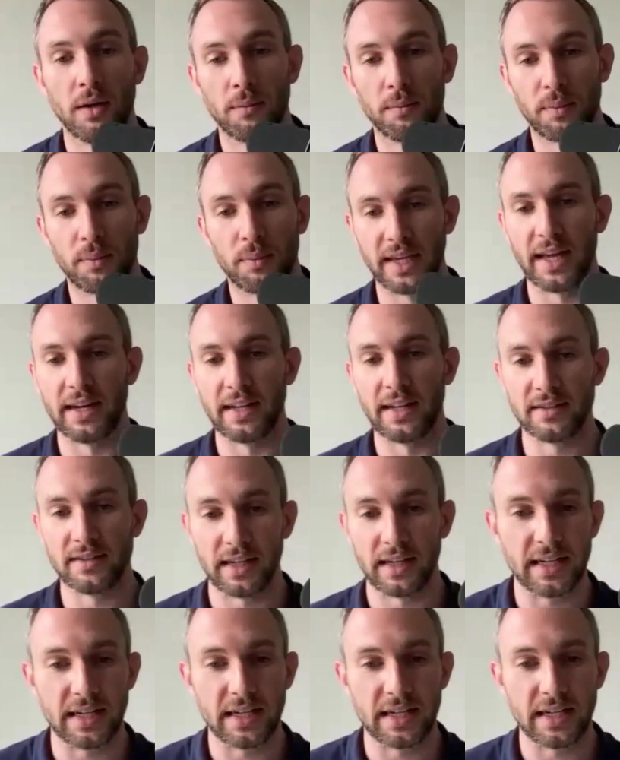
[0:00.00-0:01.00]
But again, it's
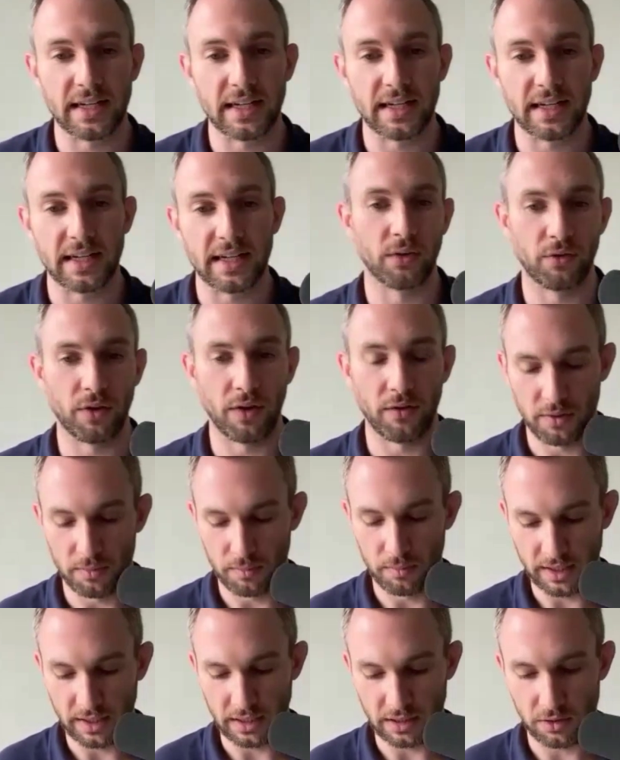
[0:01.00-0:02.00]
like it's important for
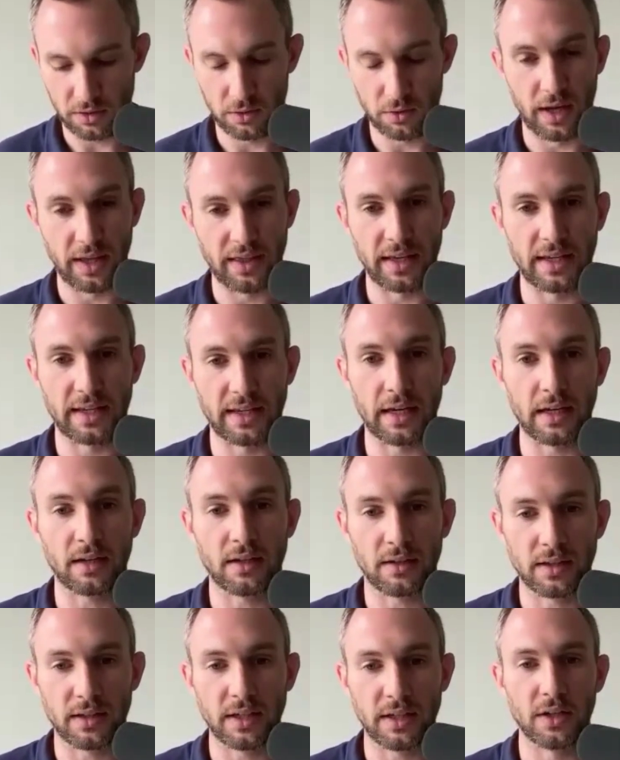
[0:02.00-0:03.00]
everybody to, I think, get
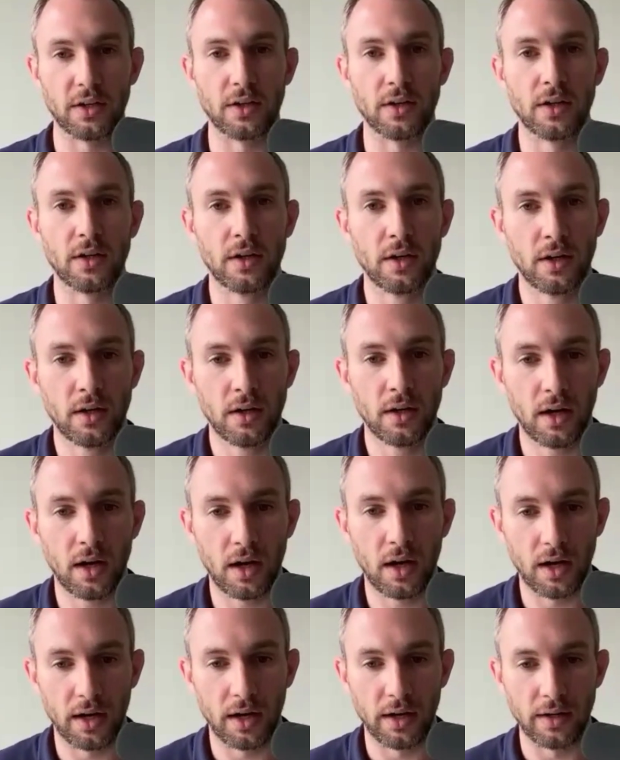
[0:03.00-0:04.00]
clear
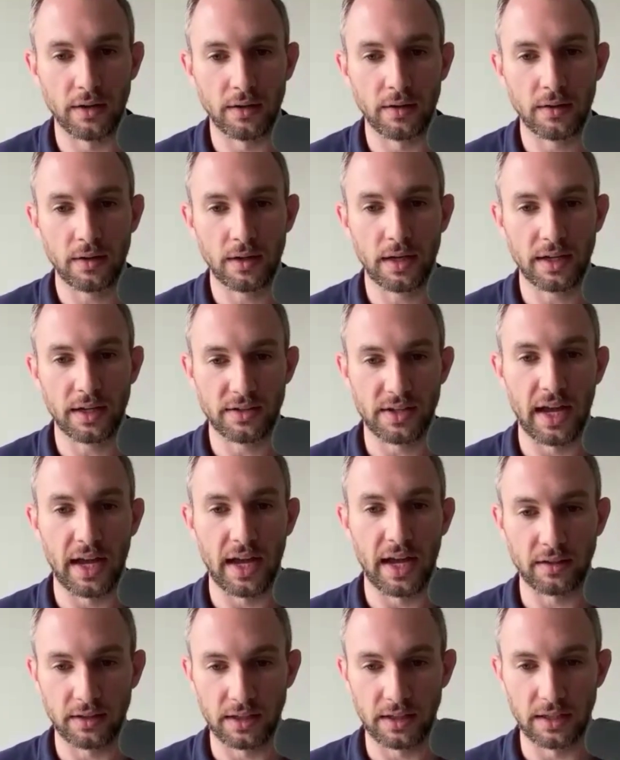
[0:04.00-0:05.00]
on
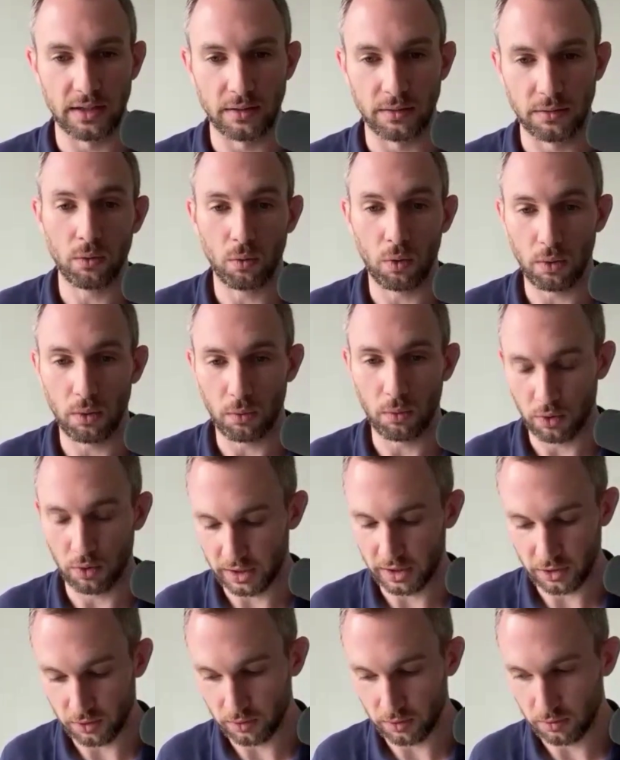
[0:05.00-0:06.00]
exactly what we're
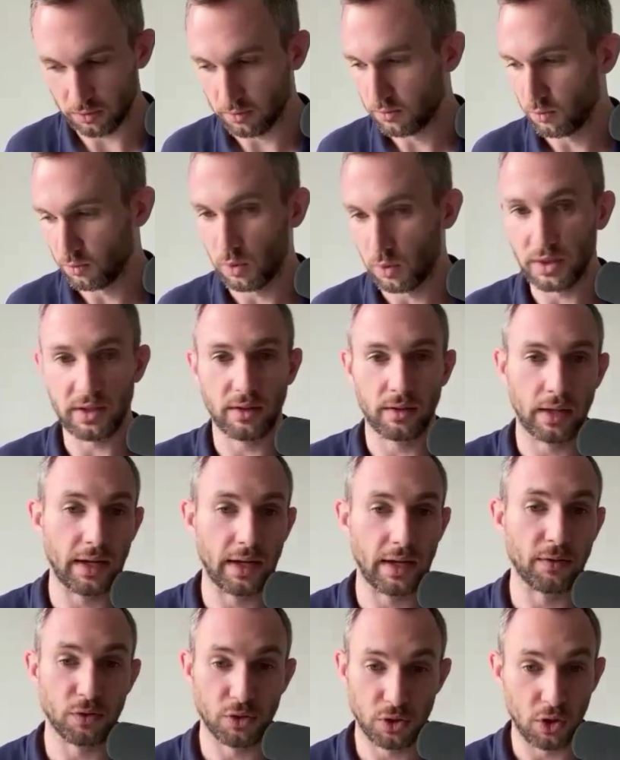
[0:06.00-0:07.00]
going to do, what
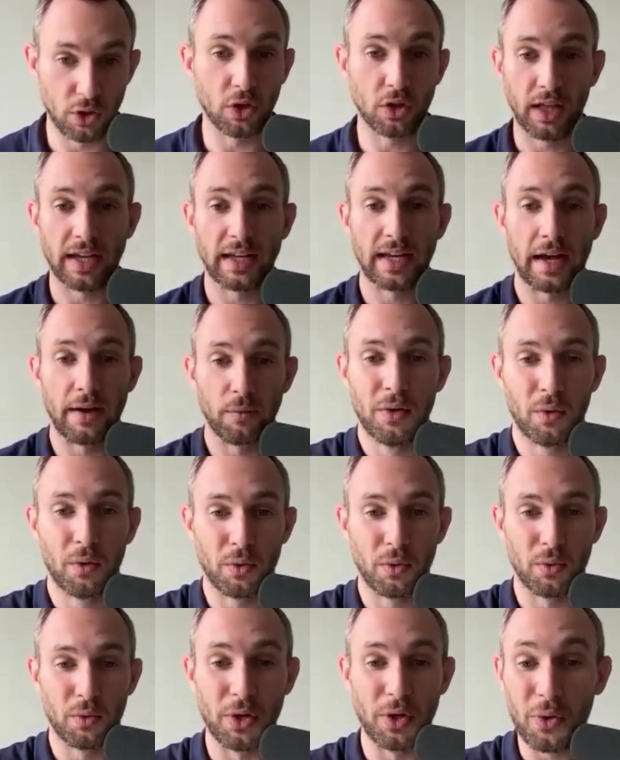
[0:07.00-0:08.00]
life should look like when
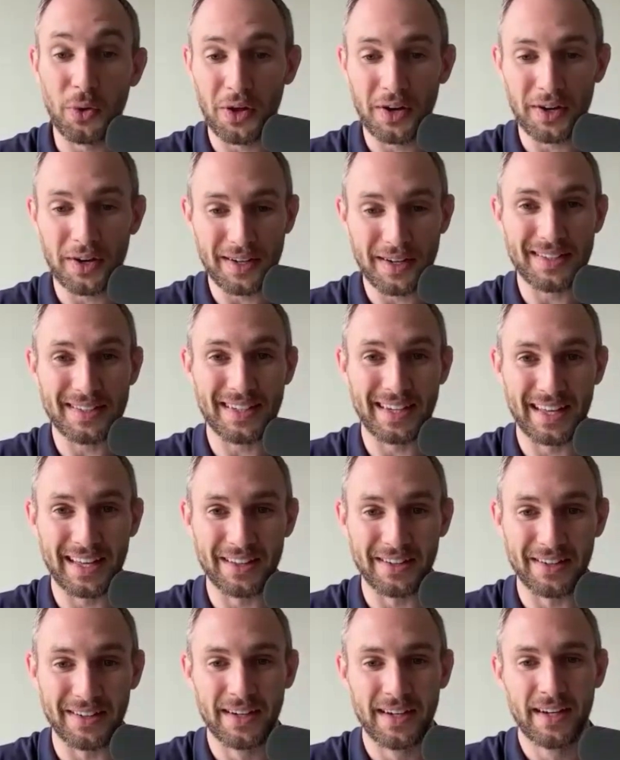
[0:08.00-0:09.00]
we're no longer
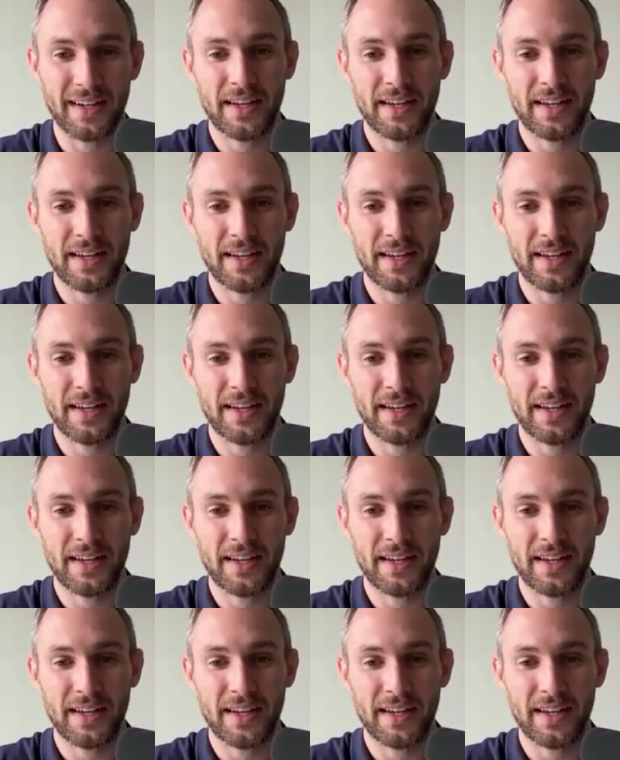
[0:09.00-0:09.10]
together.